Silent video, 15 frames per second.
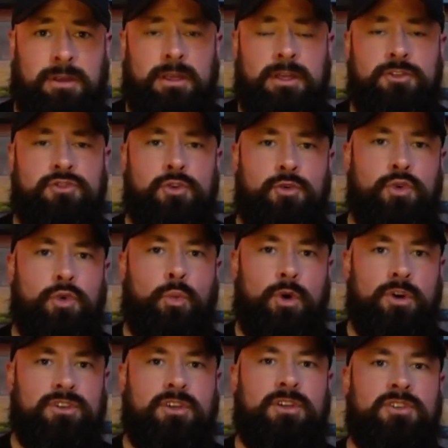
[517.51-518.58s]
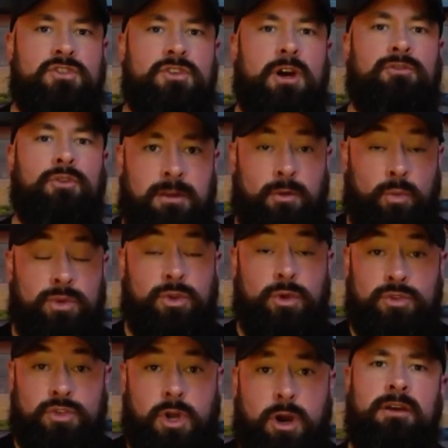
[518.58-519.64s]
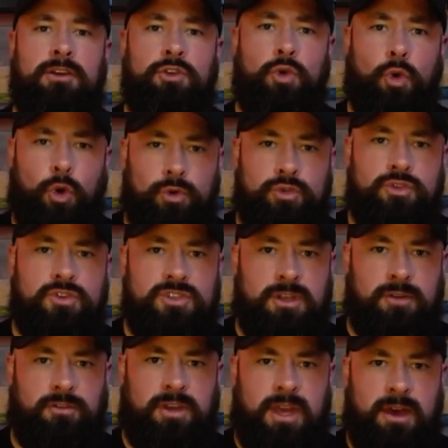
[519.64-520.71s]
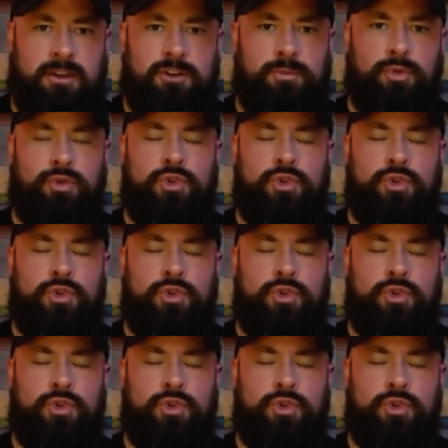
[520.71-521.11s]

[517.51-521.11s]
And so you work to discover what those are. You hold yourself accountable.